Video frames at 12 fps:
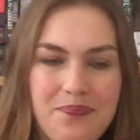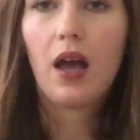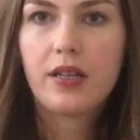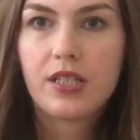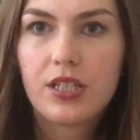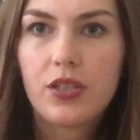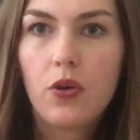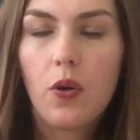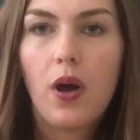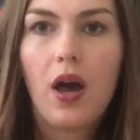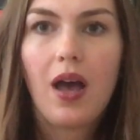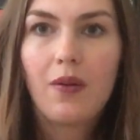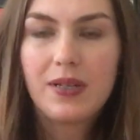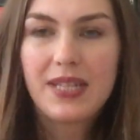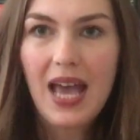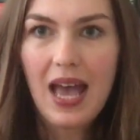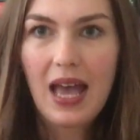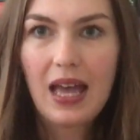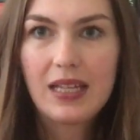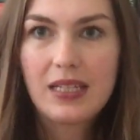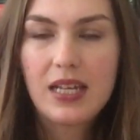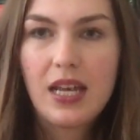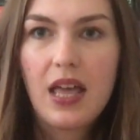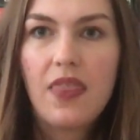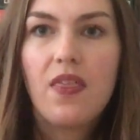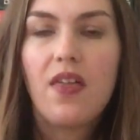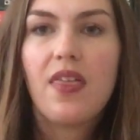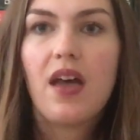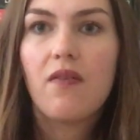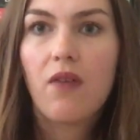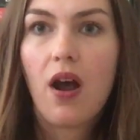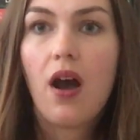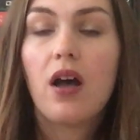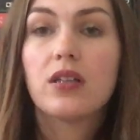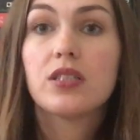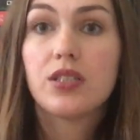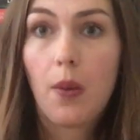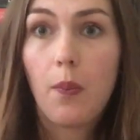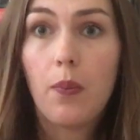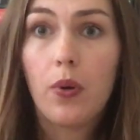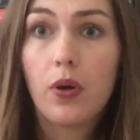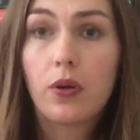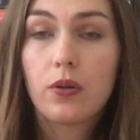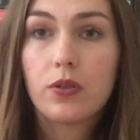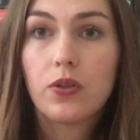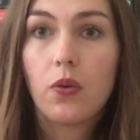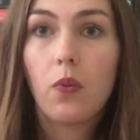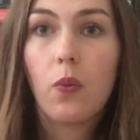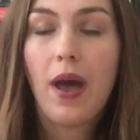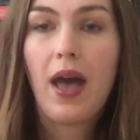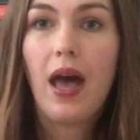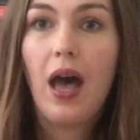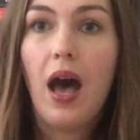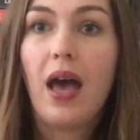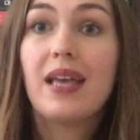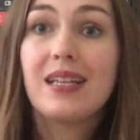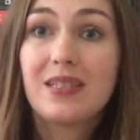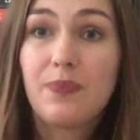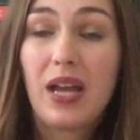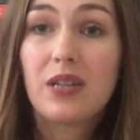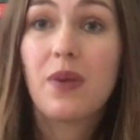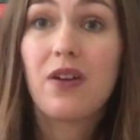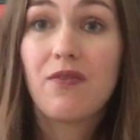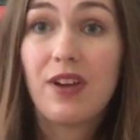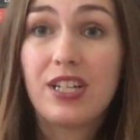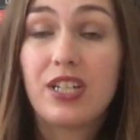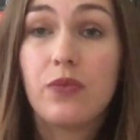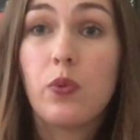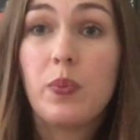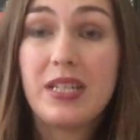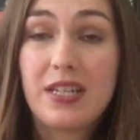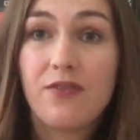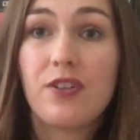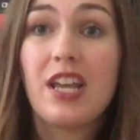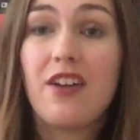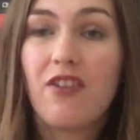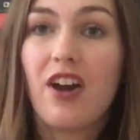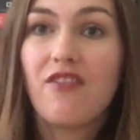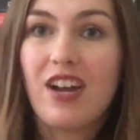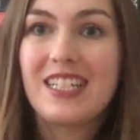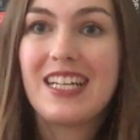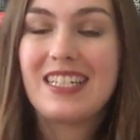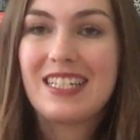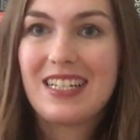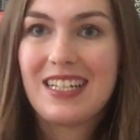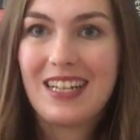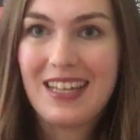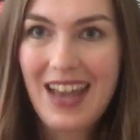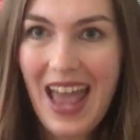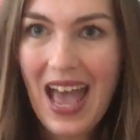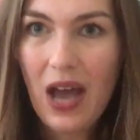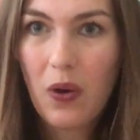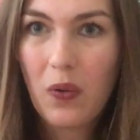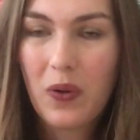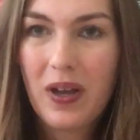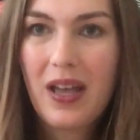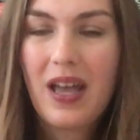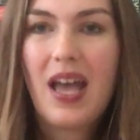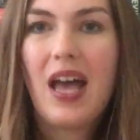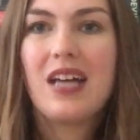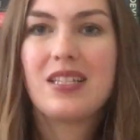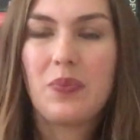I just thought I would add that there are some books where I expect my rating would be different if I read it now, as